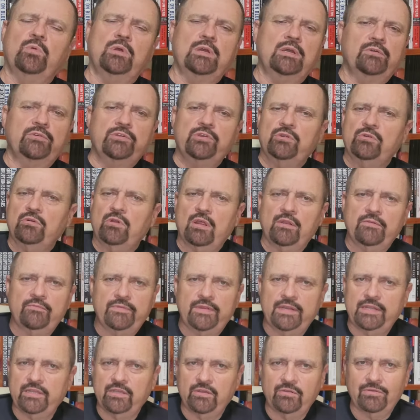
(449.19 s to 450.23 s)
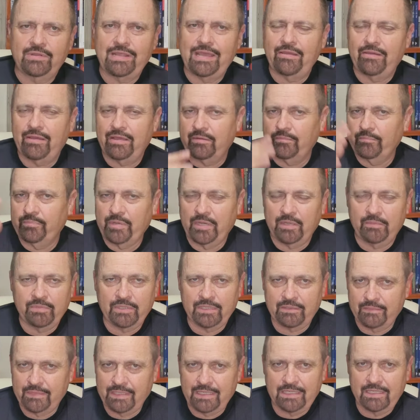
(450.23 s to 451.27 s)
Well, you're on video now out in
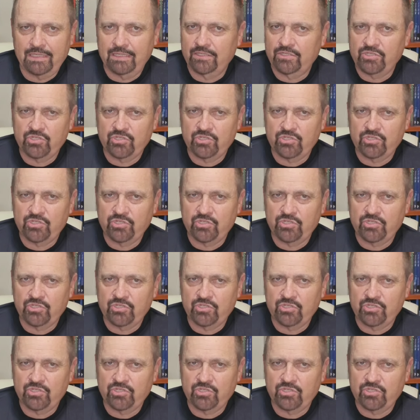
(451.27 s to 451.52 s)
public media.